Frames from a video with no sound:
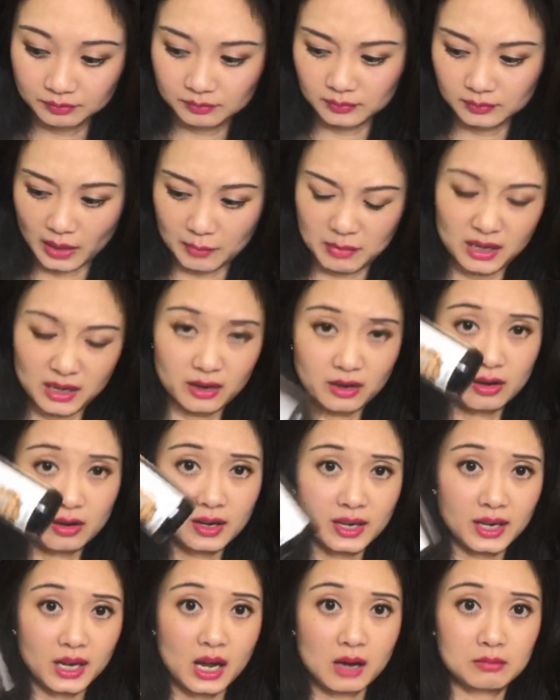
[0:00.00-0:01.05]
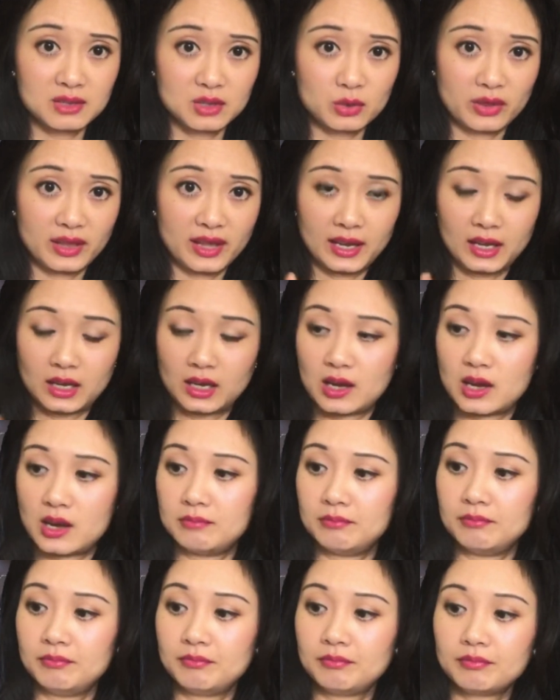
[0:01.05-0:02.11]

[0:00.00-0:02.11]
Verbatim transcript: I mean, it already comes with like um,